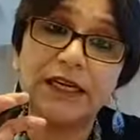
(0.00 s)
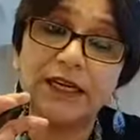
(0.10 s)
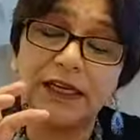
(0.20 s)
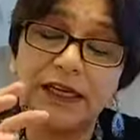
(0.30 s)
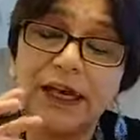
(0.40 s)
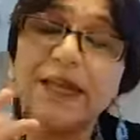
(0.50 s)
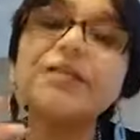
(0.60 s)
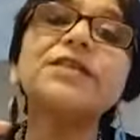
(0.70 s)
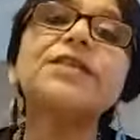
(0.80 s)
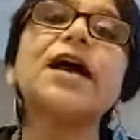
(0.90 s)
again
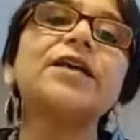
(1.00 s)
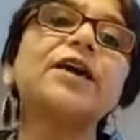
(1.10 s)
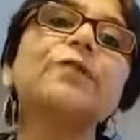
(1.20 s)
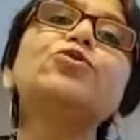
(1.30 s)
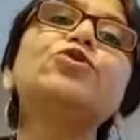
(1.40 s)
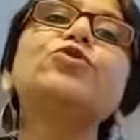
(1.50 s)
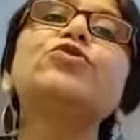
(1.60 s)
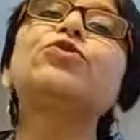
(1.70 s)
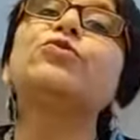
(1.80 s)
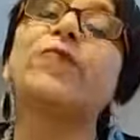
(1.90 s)
entirely up to you
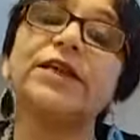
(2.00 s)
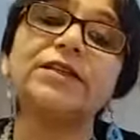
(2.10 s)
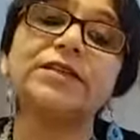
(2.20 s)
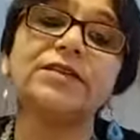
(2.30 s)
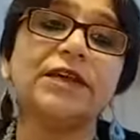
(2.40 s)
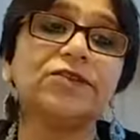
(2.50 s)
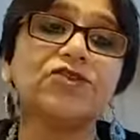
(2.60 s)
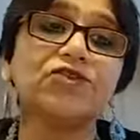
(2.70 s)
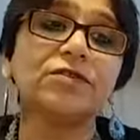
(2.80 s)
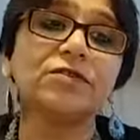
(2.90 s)
to invite these
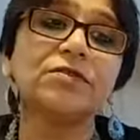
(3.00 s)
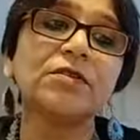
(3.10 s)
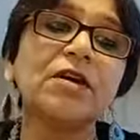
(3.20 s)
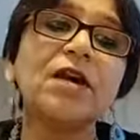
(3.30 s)
energies